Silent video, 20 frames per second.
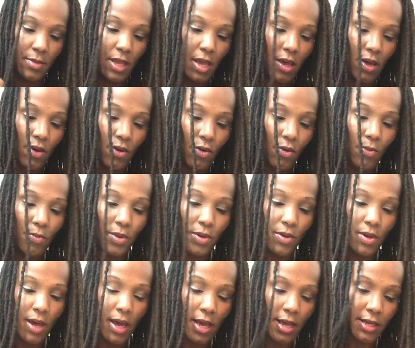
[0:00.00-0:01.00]
I hope you
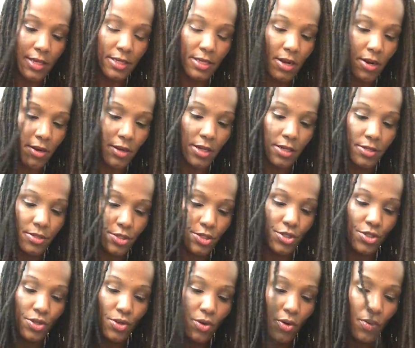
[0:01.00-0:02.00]
guys are
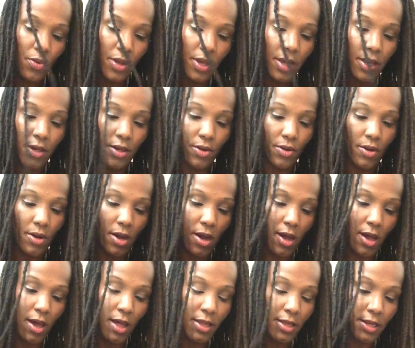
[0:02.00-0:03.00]
enjoying your
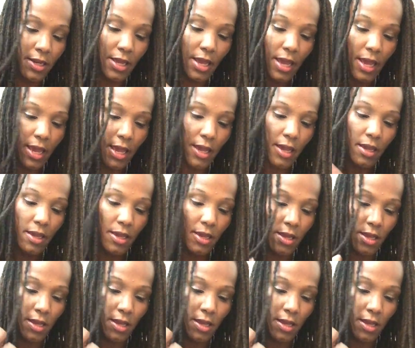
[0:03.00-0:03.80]
holiday.